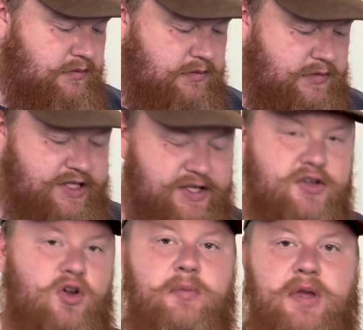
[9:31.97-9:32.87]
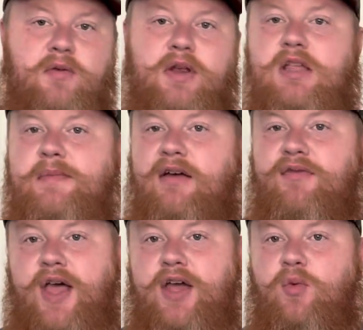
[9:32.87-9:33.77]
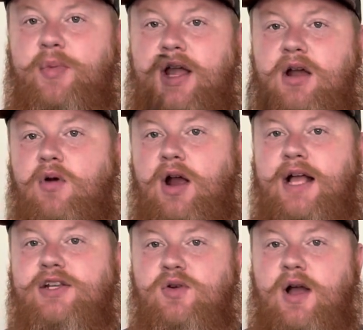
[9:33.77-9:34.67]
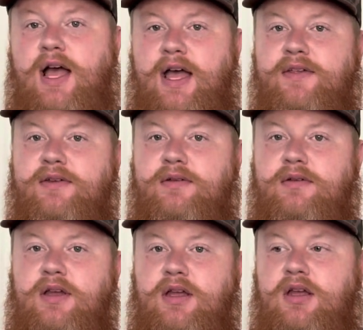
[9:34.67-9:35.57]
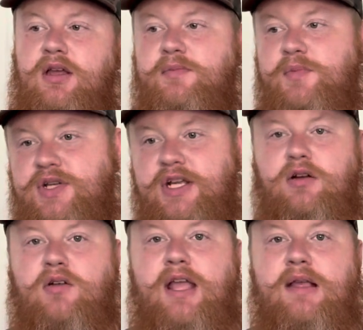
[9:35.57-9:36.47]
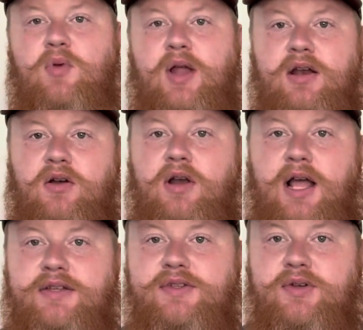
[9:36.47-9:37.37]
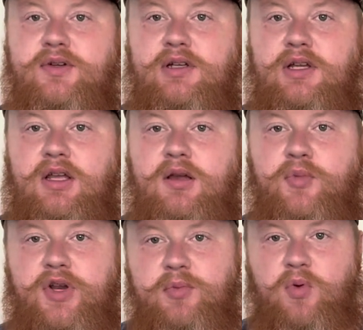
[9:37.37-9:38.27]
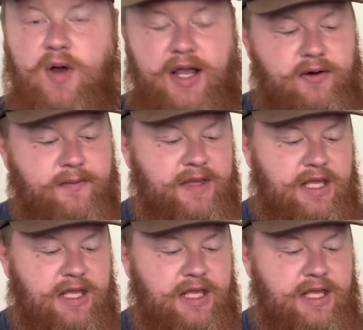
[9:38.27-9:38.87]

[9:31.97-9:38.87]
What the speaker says: This is going to be really my final pair where I try a particular name brand or a nicer breathable wader.